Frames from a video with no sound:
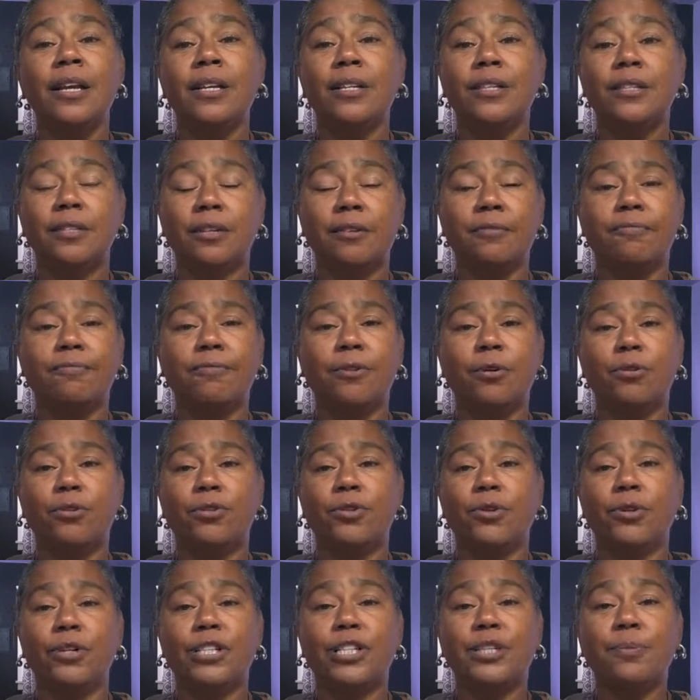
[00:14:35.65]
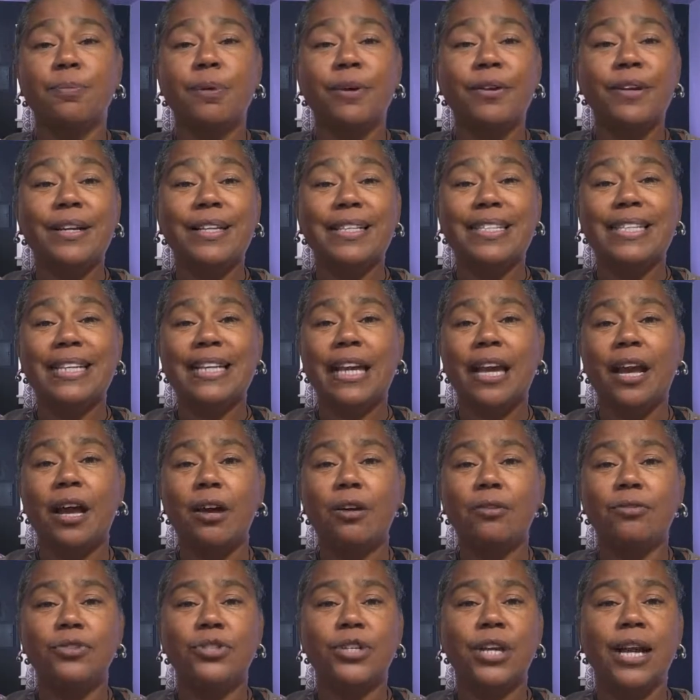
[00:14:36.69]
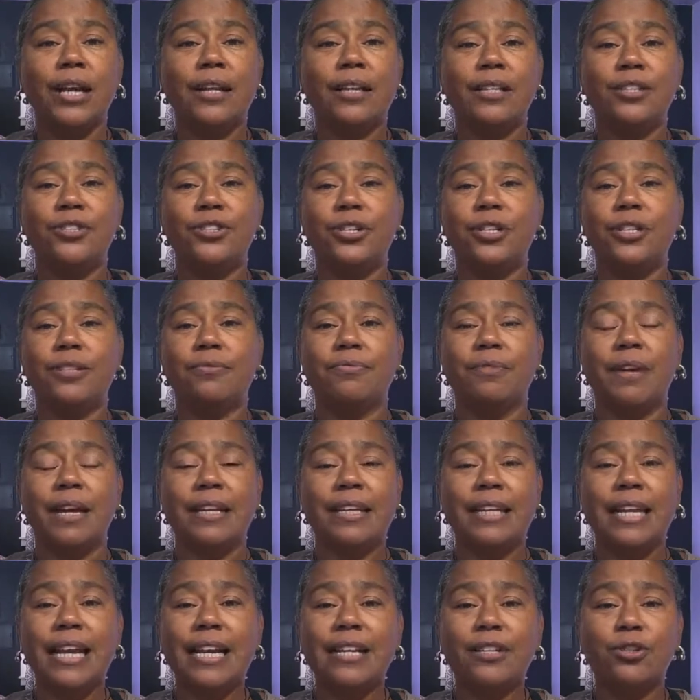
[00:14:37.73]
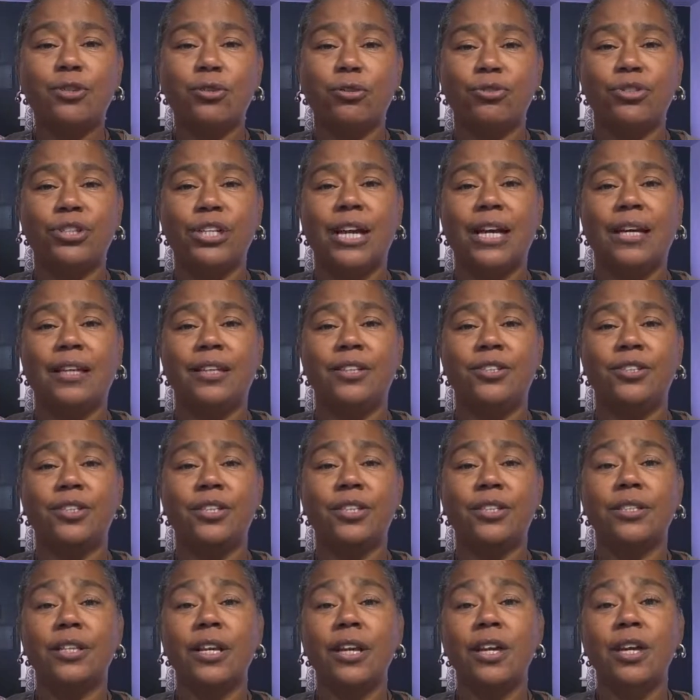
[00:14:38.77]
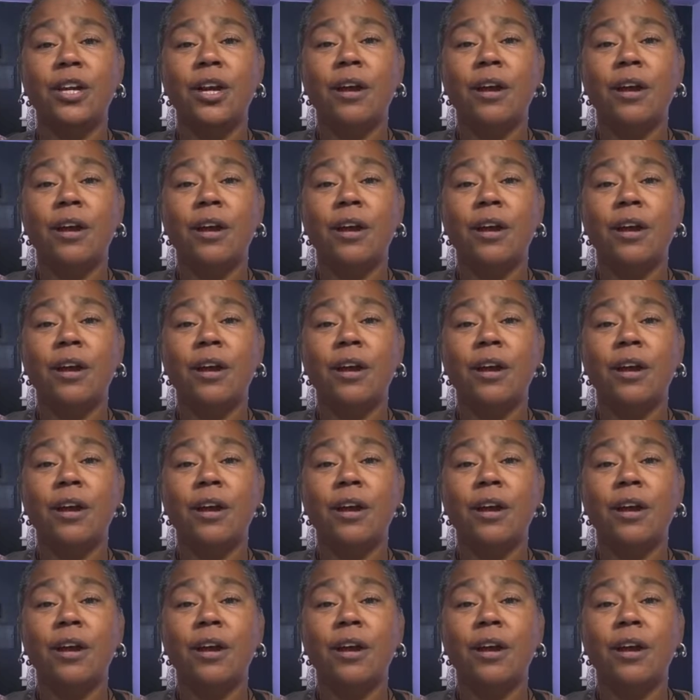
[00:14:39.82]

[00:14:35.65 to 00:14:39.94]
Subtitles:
Some folks are experiencing health challenges, financial challenges,